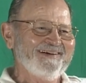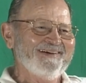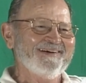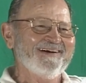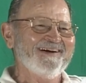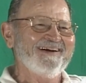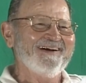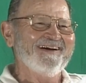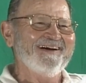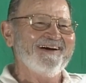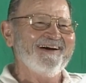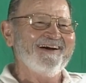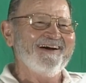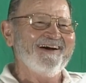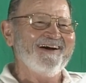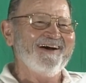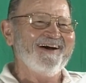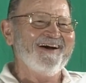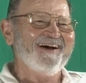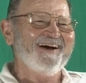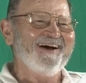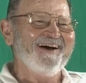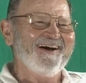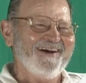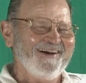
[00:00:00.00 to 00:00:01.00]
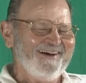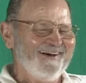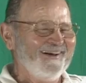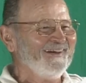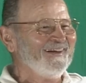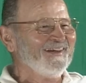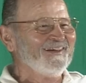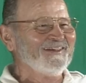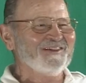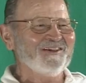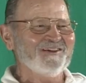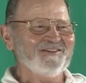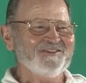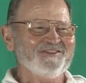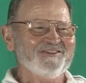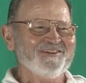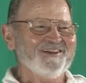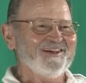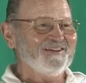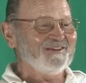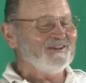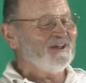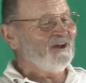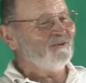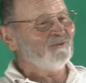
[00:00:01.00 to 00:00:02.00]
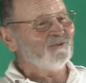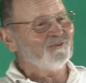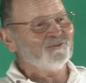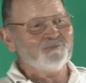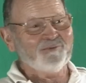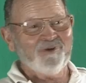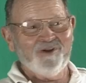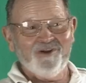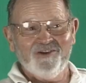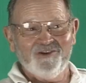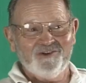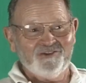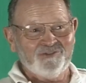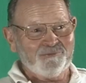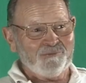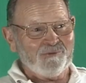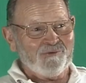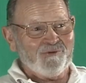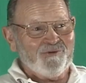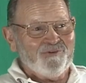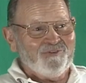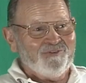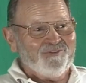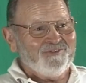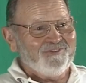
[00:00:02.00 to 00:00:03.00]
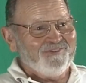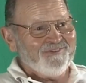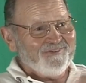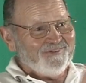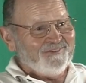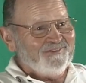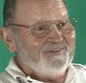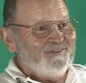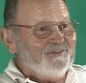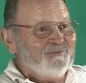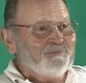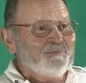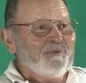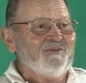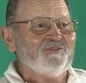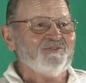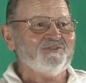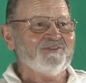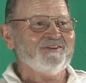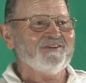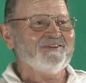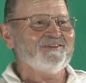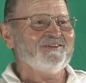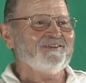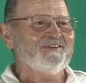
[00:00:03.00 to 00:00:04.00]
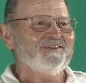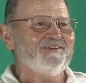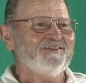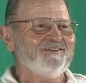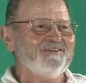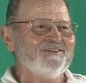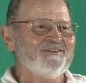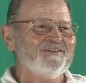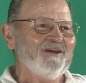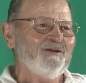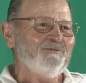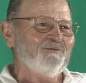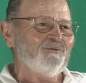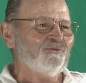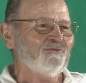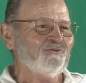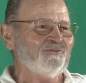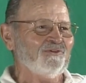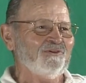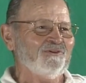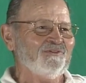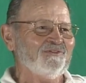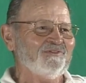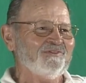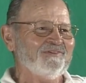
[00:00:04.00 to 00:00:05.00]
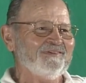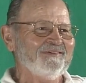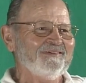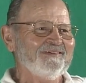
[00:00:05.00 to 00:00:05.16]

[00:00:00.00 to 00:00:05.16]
that's that, that, was my experience, yeah. especially at the naval station. But